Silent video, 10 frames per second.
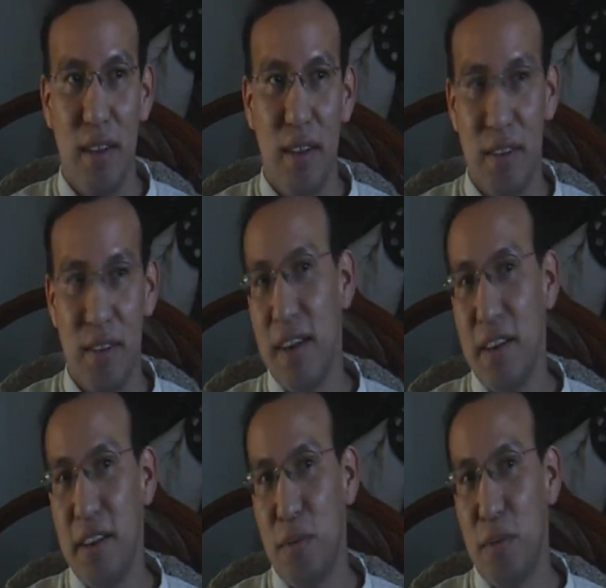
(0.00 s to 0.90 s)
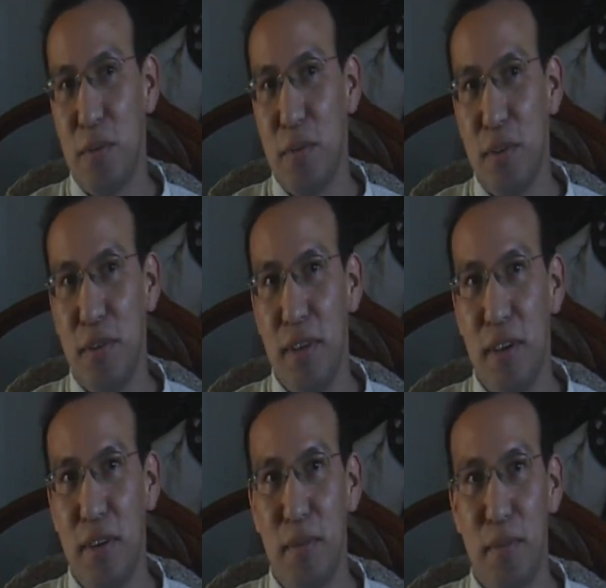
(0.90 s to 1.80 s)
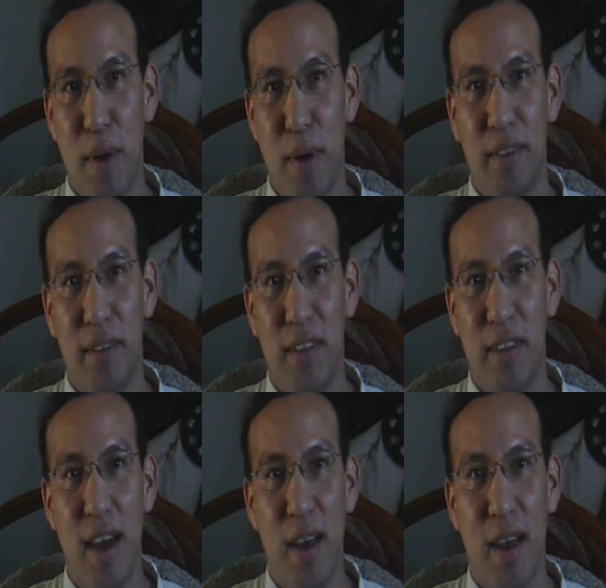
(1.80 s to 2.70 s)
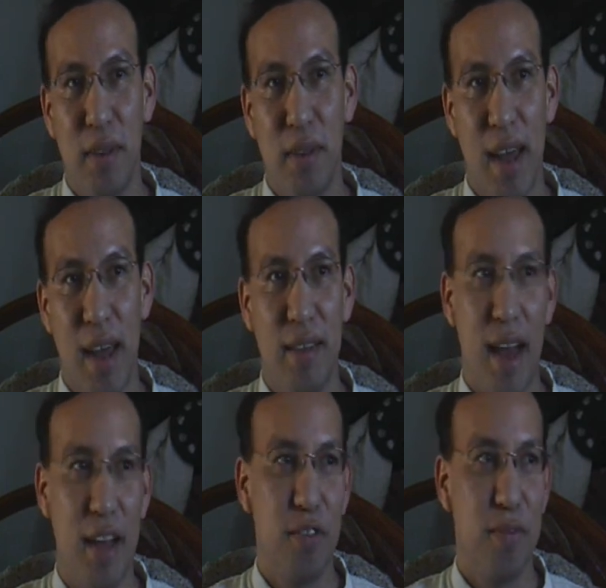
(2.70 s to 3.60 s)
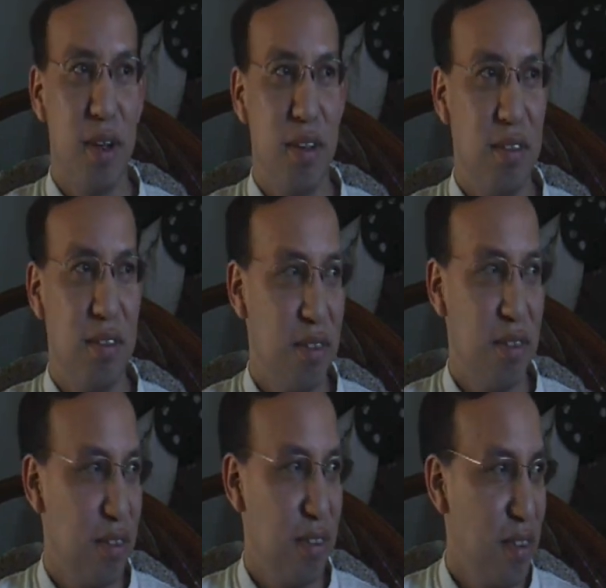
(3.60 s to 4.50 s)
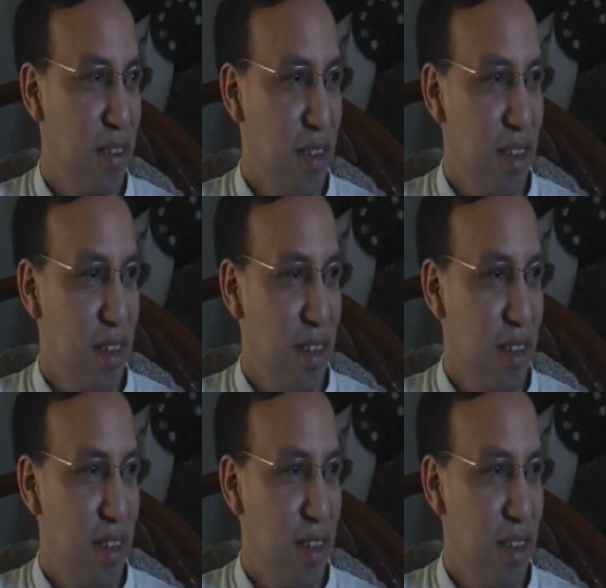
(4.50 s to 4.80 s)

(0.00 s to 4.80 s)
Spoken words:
Because the '90s was a real, product of the times. It had catchphrases and